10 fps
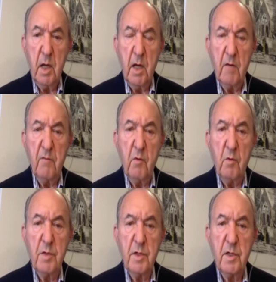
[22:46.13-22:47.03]
And of
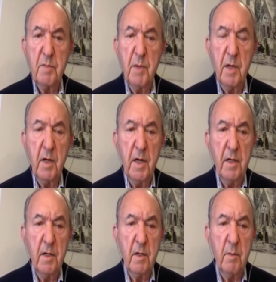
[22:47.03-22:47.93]
course, this is being
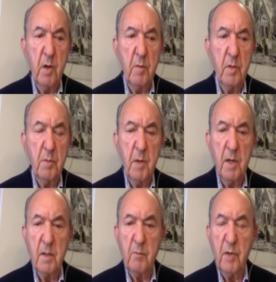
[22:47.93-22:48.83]
led at the moment
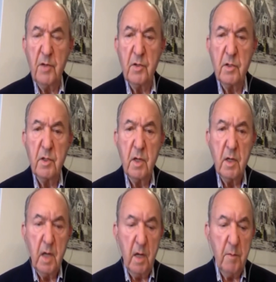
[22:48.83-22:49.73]
by the present
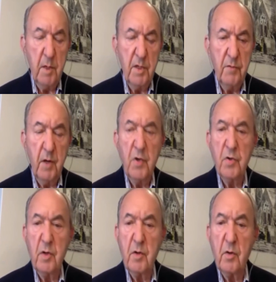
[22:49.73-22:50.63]

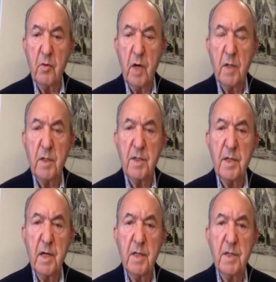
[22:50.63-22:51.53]
administration in the United
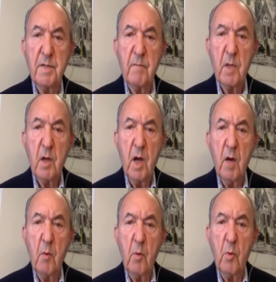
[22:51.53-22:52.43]
States,
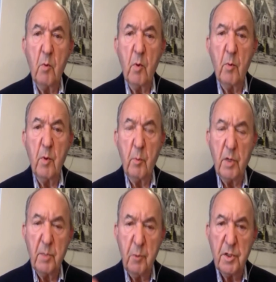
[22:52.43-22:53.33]

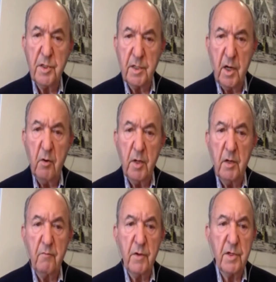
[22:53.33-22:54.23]
which puts its own
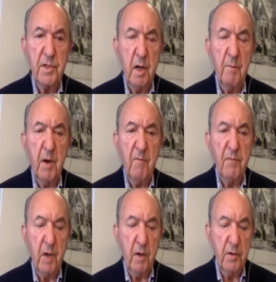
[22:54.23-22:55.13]
interests
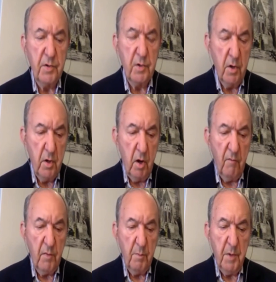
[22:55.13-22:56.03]
above those
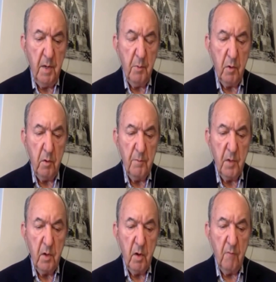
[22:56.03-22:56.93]
of the
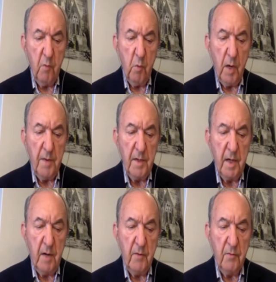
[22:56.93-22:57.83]
people of all other
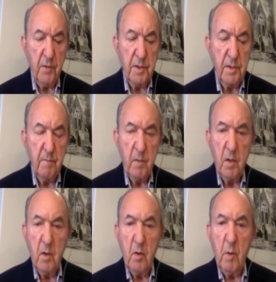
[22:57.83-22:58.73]
countries.
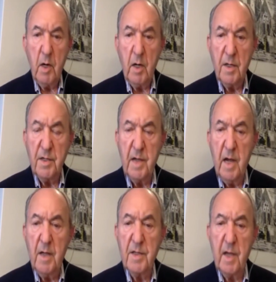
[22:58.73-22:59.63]
One
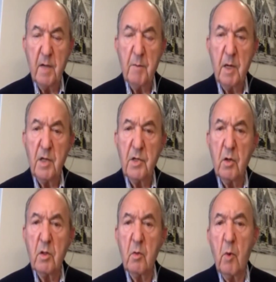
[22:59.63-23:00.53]
understands that, but it's
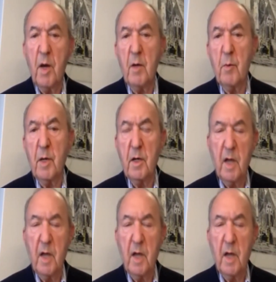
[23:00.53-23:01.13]
not the way we